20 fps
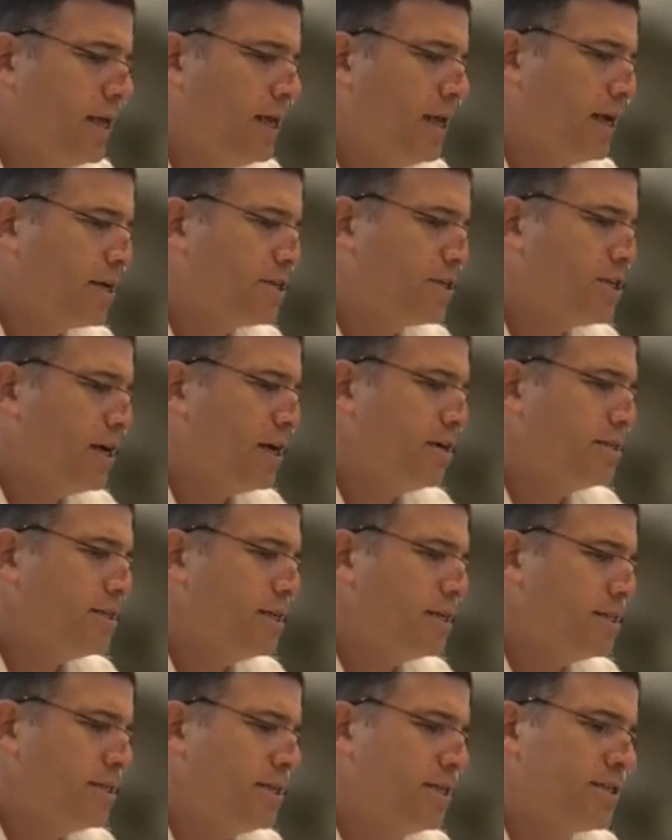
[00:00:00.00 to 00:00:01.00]

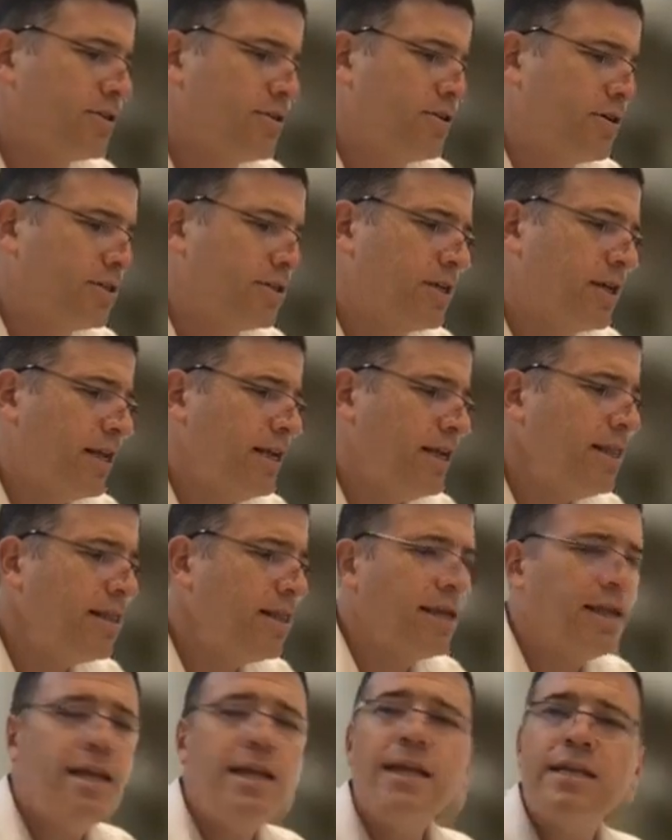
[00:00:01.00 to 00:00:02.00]
hichsharti et nizko. So
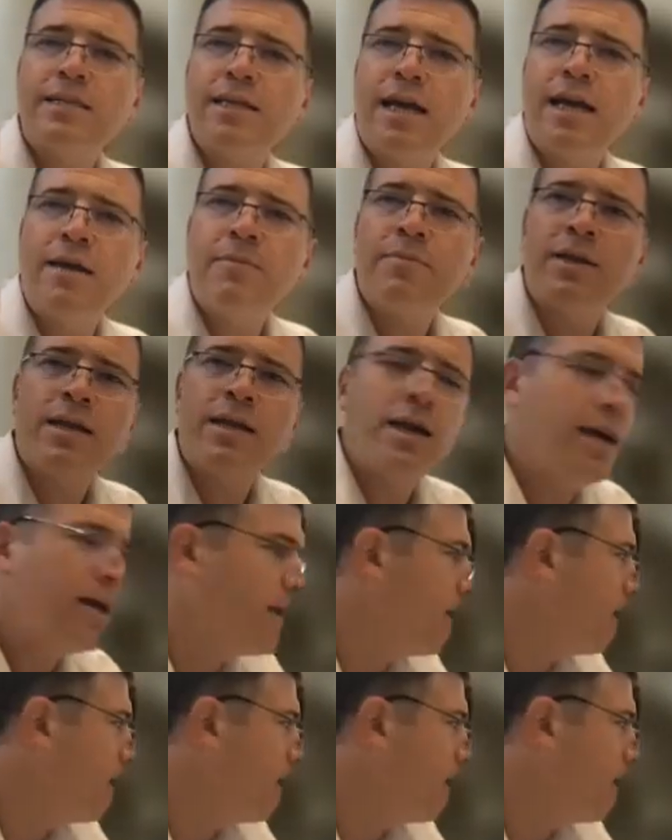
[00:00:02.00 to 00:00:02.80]
any time that I